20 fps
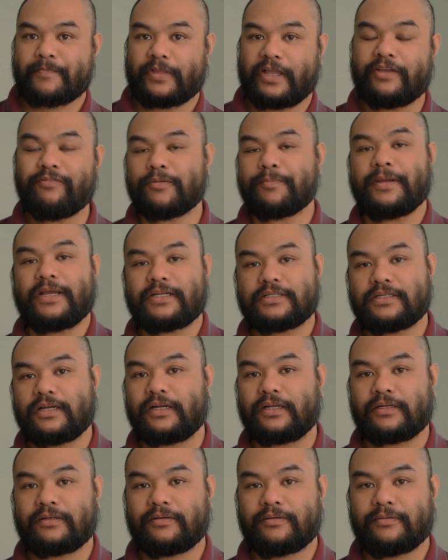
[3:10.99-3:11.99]
Even
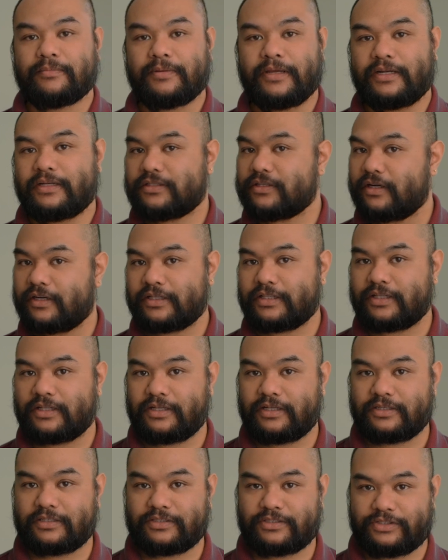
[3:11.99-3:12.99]
Panasonic,
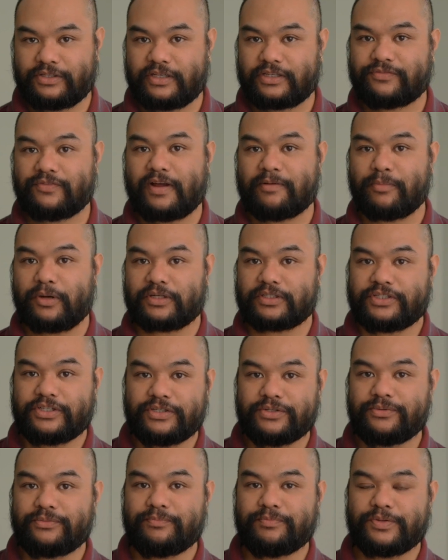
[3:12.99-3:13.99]
the GH5 Mark
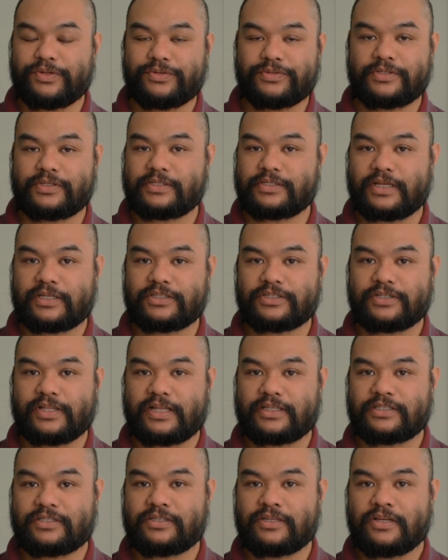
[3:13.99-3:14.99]
II uses a sensor
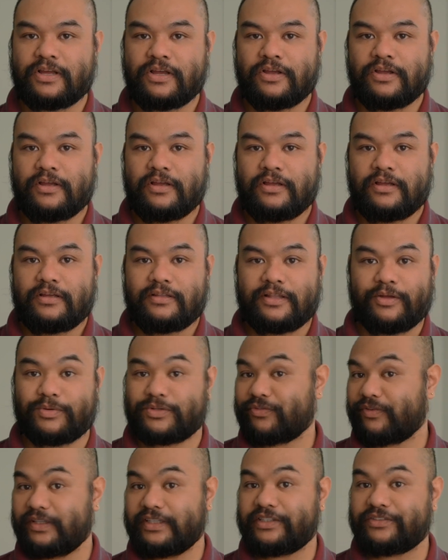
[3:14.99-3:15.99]
that was
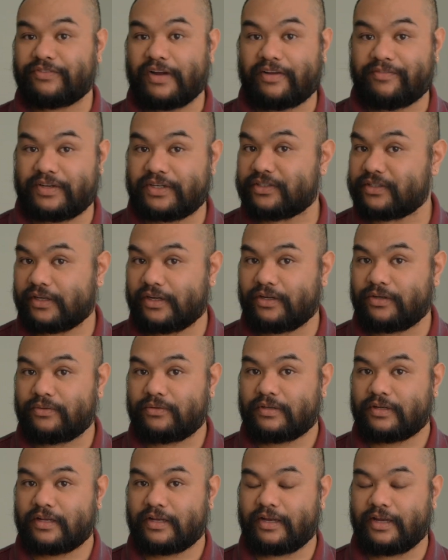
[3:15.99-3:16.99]
released 5 years ago,
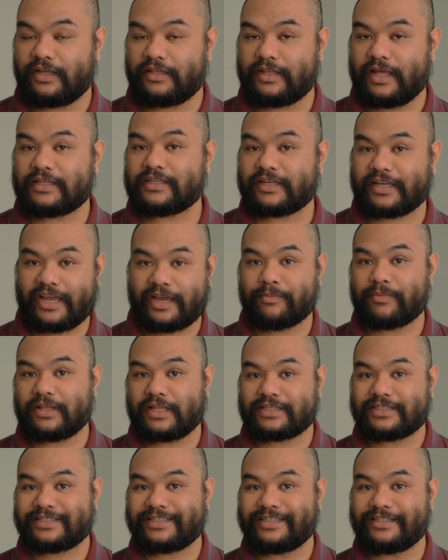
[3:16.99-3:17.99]
and that's a camera
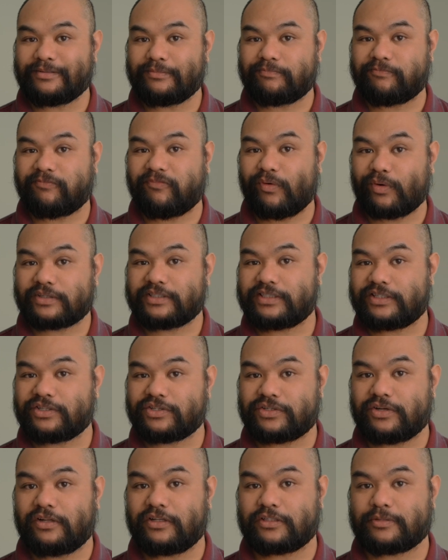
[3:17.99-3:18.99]
that's still
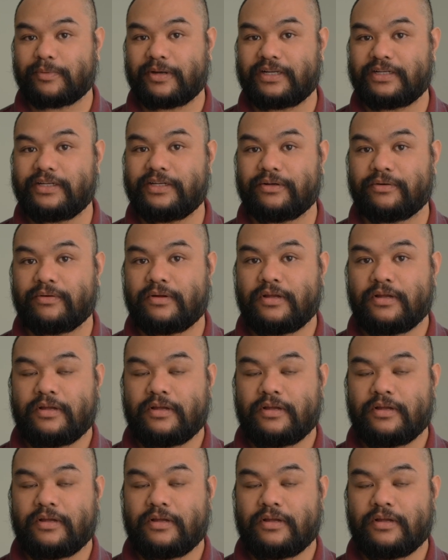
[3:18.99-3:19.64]
$1,400 brand new.